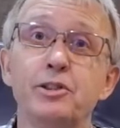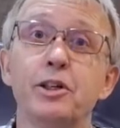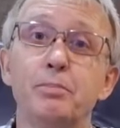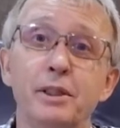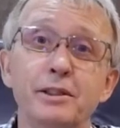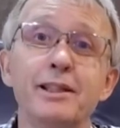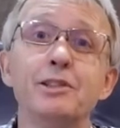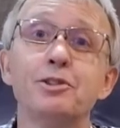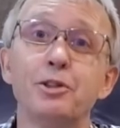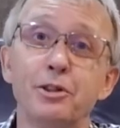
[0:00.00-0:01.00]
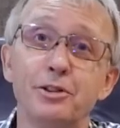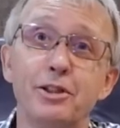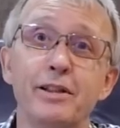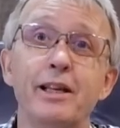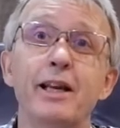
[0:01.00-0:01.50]
typewriting instructor
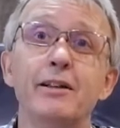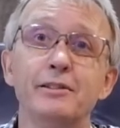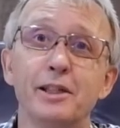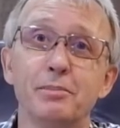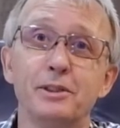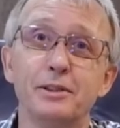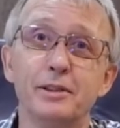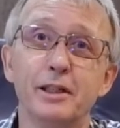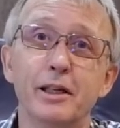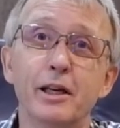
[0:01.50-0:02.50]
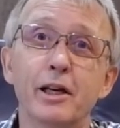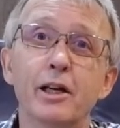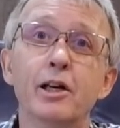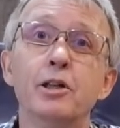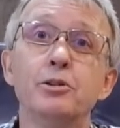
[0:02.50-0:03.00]
and airline captain.
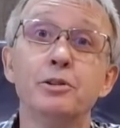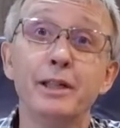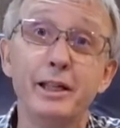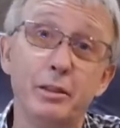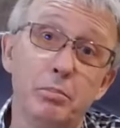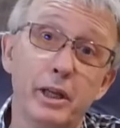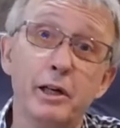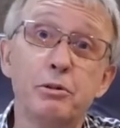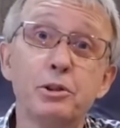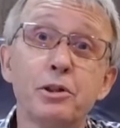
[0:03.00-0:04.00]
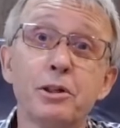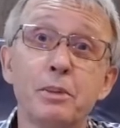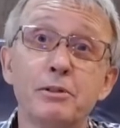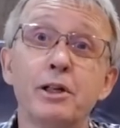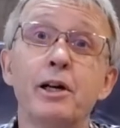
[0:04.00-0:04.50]
Today, I will talk
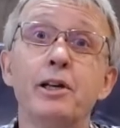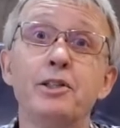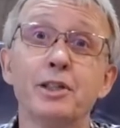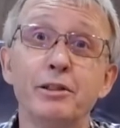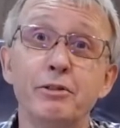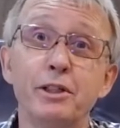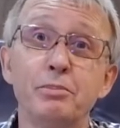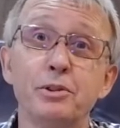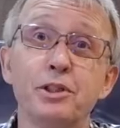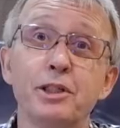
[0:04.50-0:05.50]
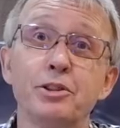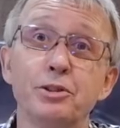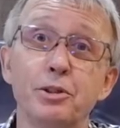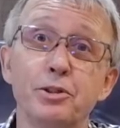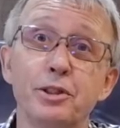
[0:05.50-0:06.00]
about ice and rain protection
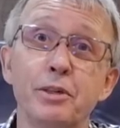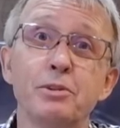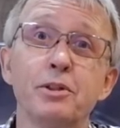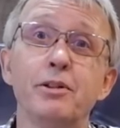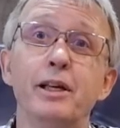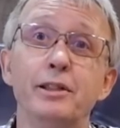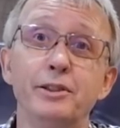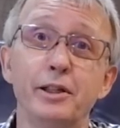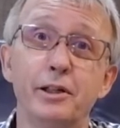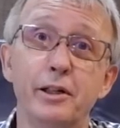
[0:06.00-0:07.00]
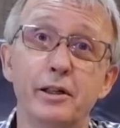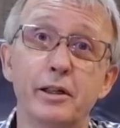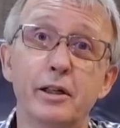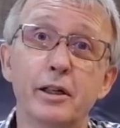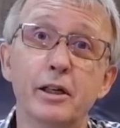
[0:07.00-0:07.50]
systems on ATR.
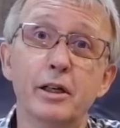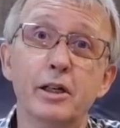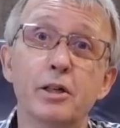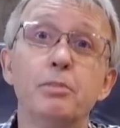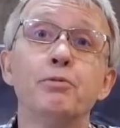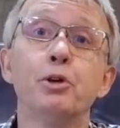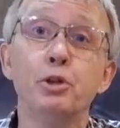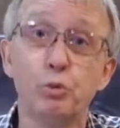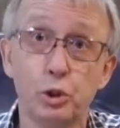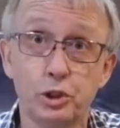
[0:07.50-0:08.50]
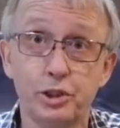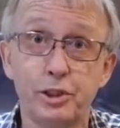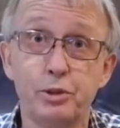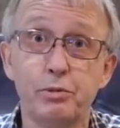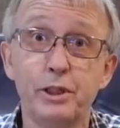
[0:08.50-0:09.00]
Before you watch
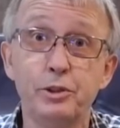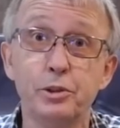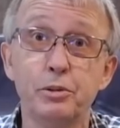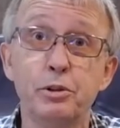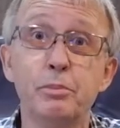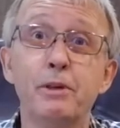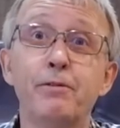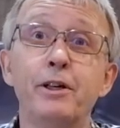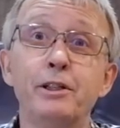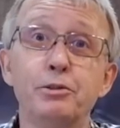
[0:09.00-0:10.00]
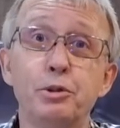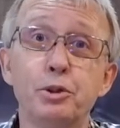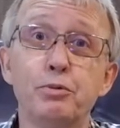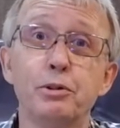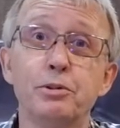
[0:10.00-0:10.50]
this video, you may find it
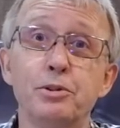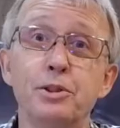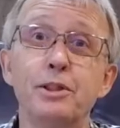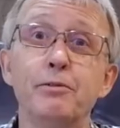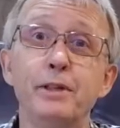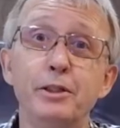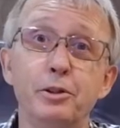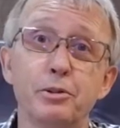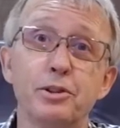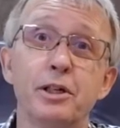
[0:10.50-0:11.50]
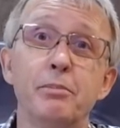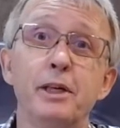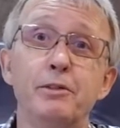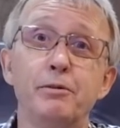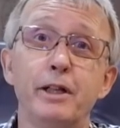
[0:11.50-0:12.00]
useful to see the videos I
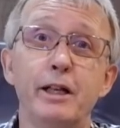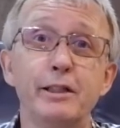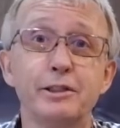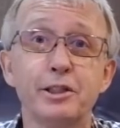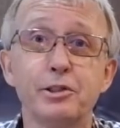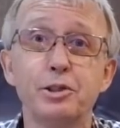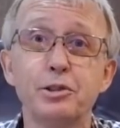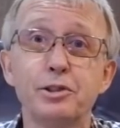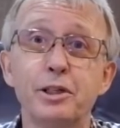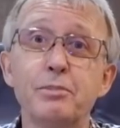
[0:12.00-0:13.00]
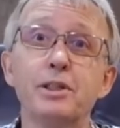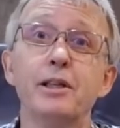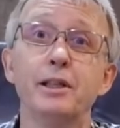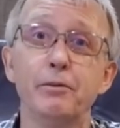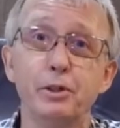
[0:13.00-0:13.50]
made for electrical systems
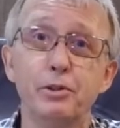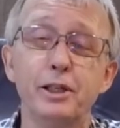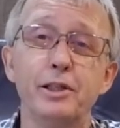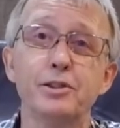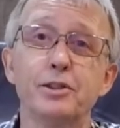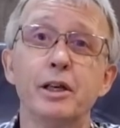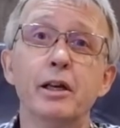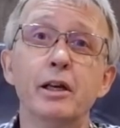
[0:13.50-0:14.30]
and avionics.